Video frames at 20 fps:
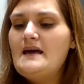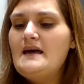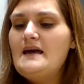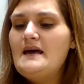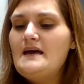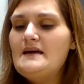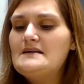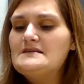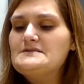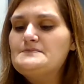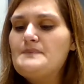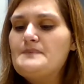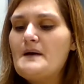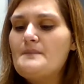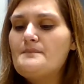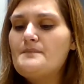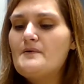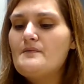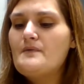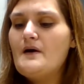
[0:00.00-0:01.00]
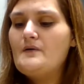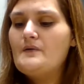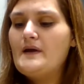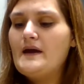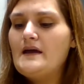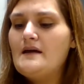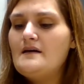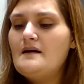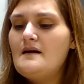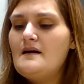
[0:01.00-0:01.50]
It is
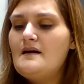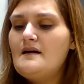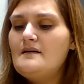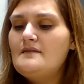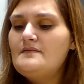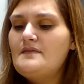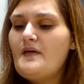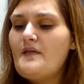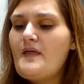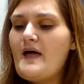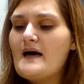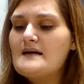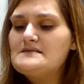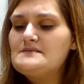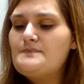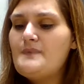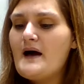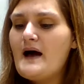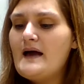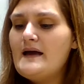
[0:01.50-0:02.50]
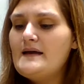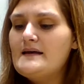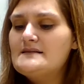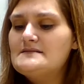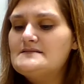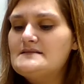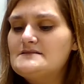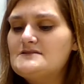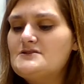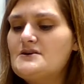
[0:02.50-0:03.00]
pepperoni. The last bite
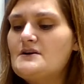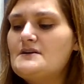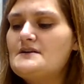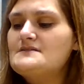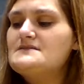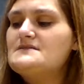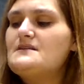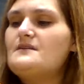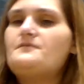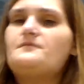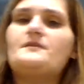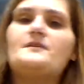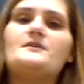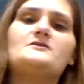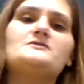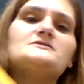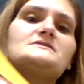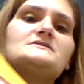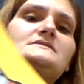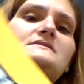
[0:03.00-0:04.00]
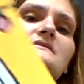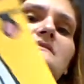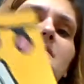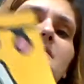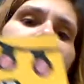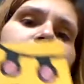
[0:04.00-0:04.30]
is as good as the first.